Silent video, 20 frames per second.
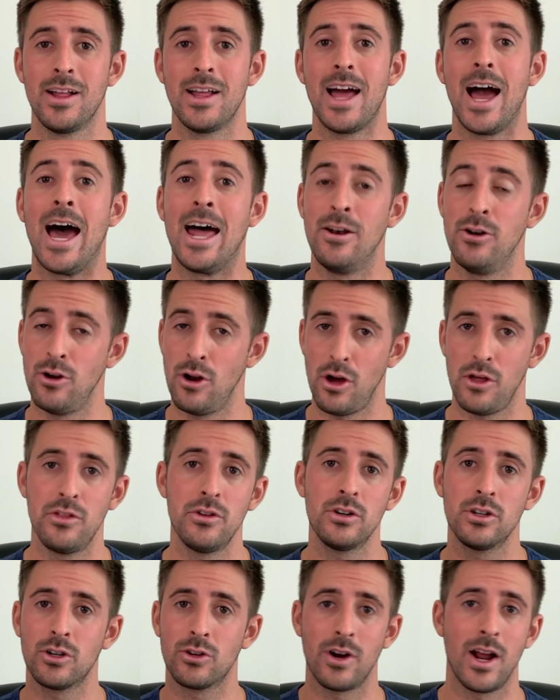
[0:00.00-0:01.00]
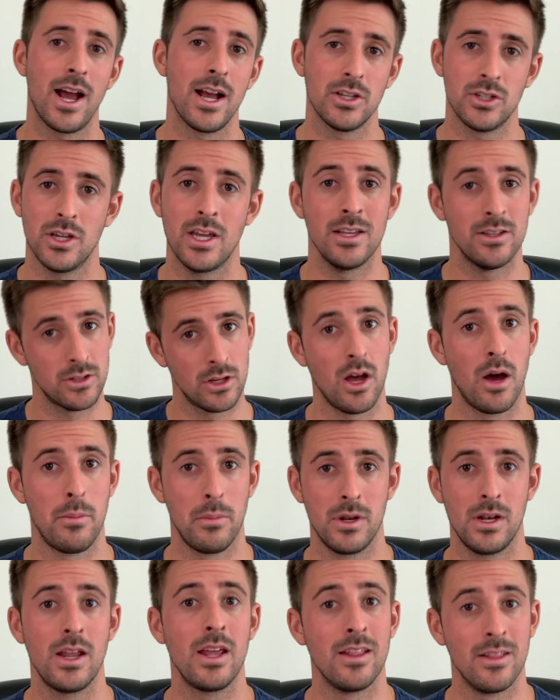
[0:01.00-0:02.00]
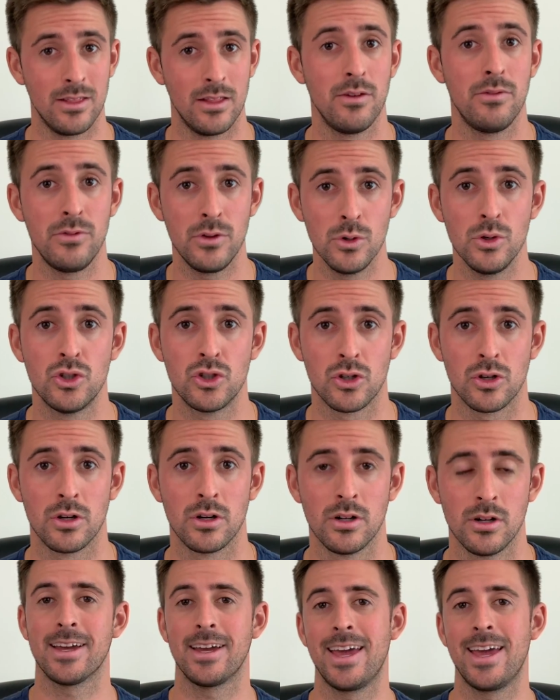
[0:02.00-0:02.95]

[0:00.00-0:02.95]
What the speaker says: another crash is coming in the future.